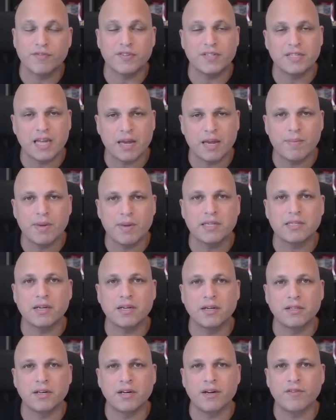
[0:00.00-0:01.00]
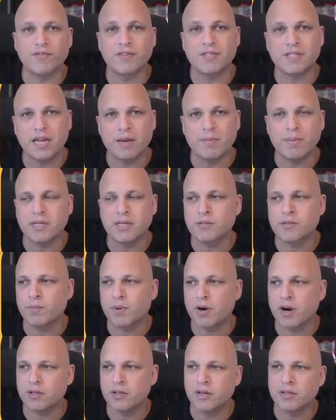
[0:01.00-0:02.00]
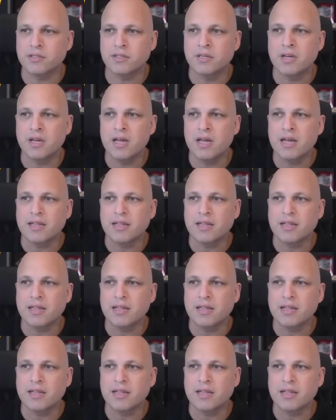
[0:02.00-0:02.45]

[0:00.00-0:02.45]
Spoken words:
Zabbix underneath Zabbix products.